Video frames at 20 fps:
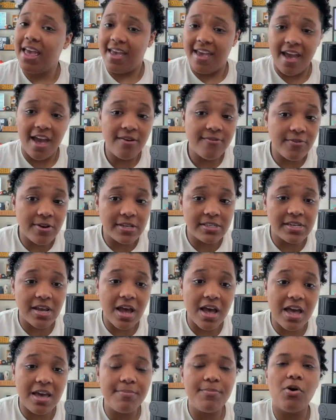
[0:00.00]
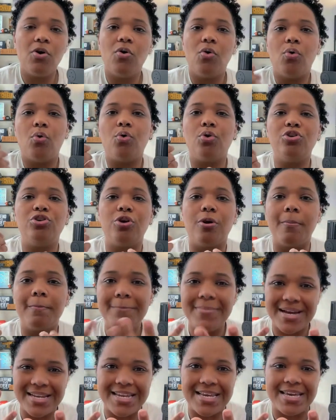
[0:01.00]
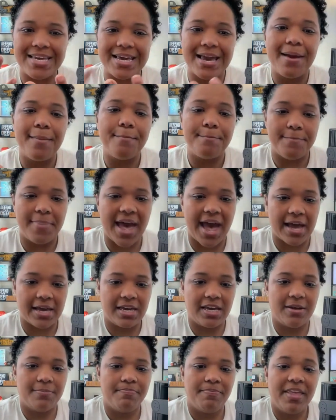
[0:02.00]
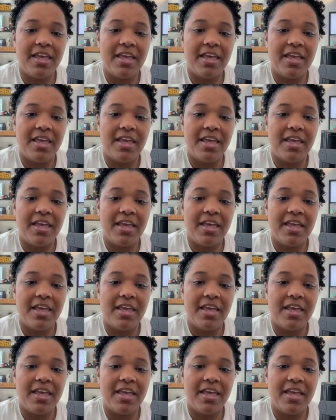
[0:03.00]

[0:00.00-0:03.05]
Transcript: every time or your money back.